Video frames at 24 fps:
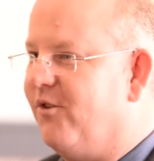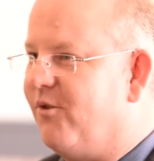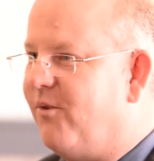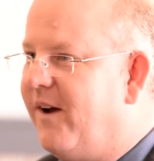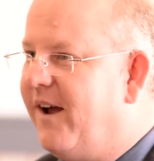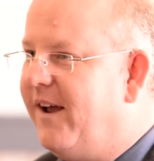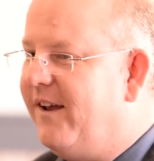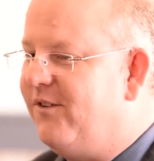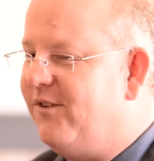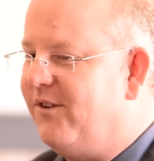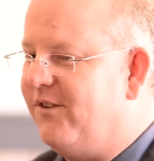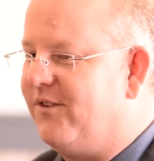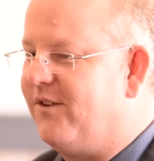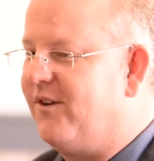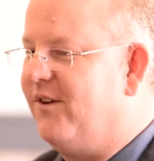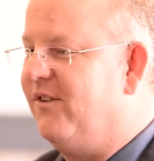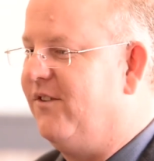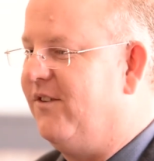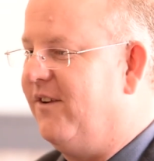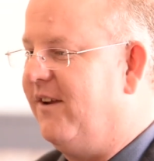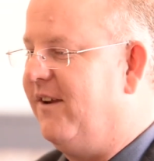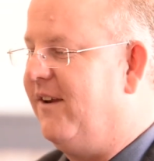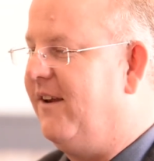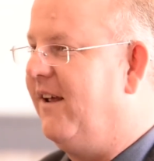races,
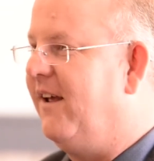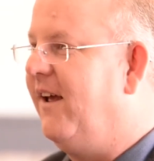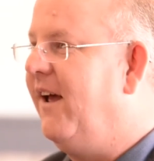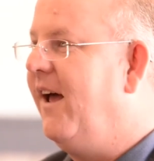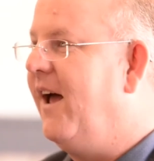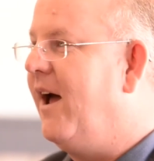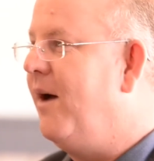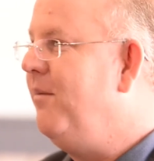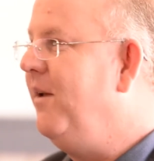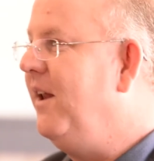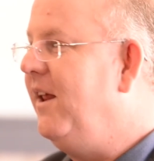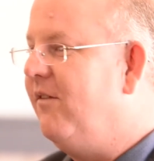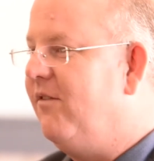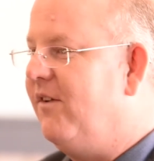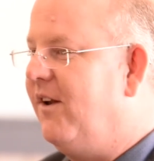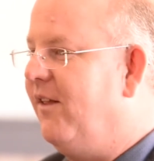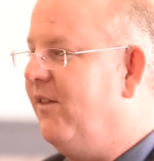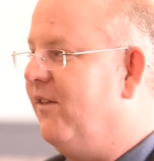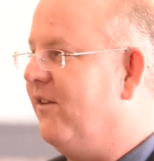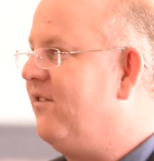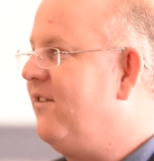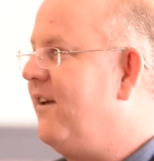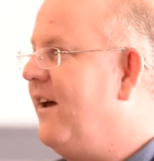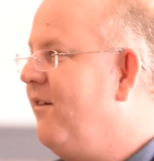because even
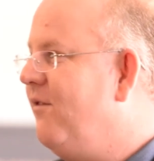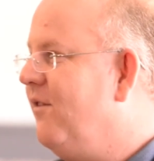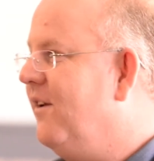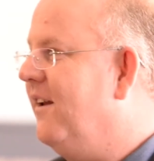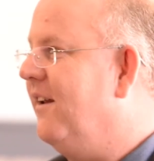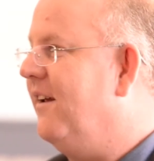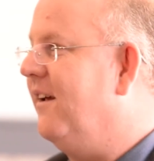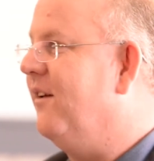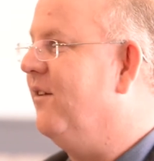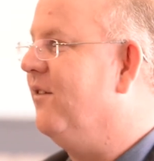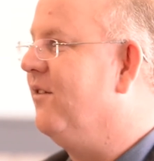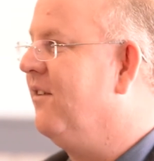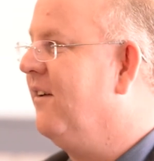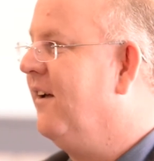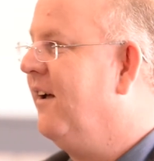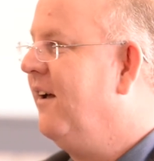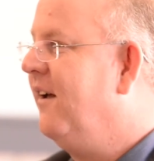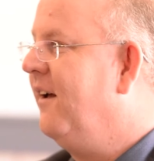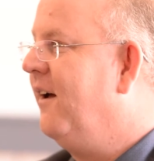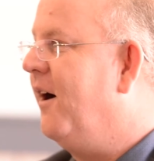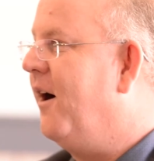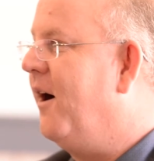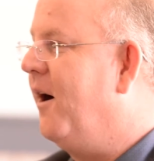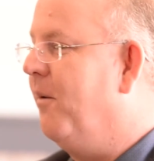in the 70s,
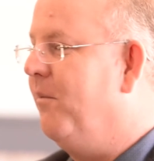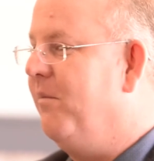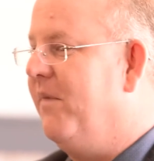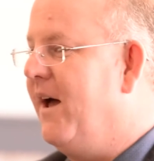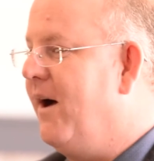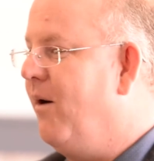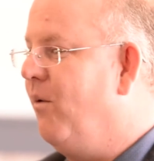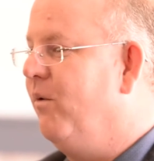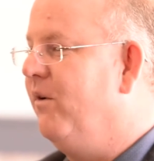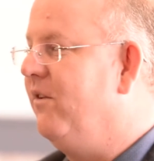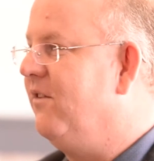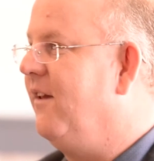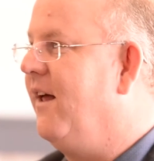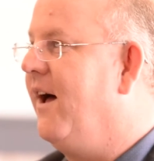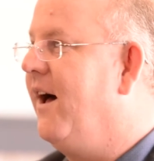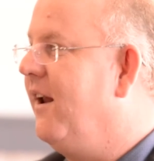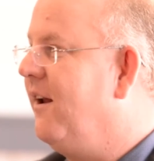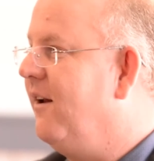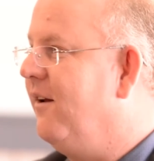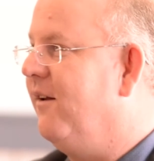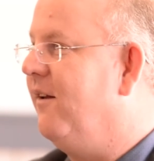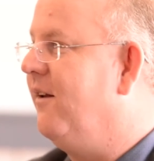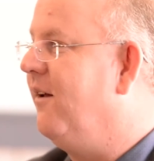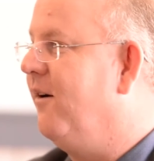that was
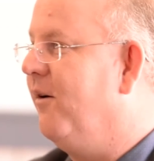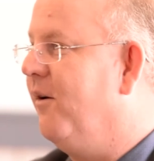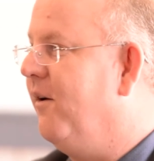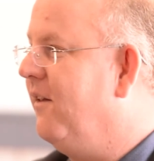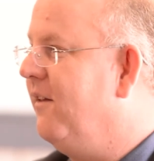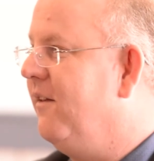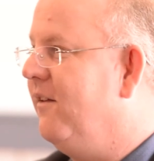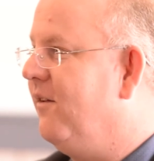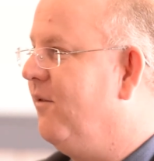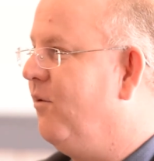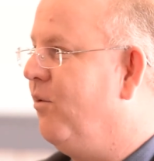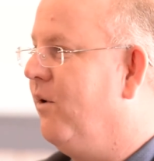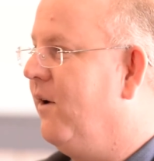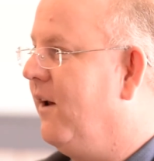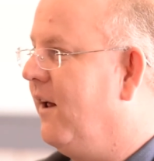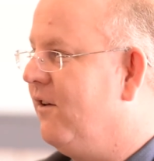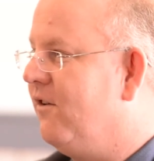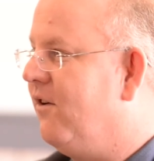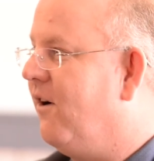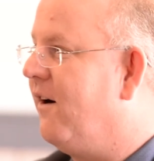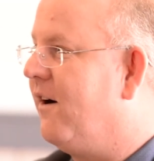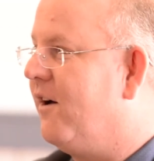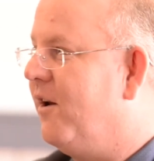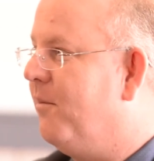not we're
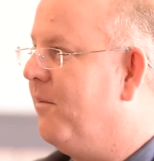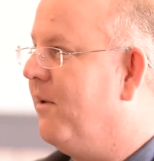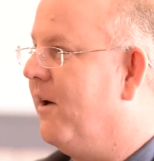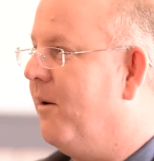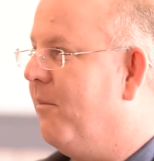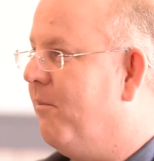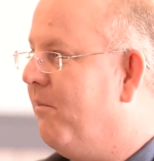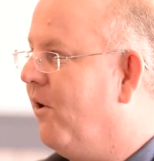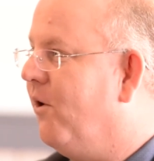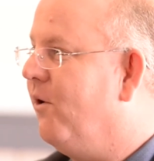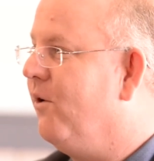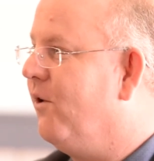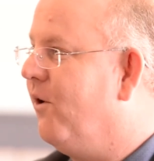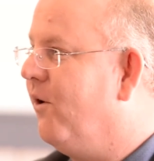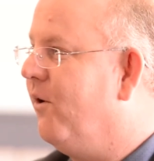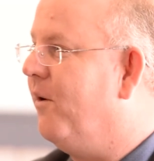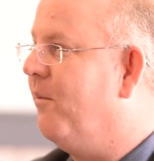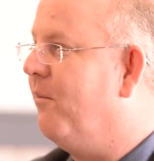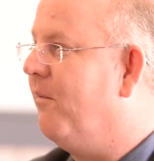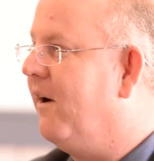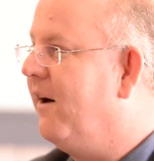not talking about a boatload of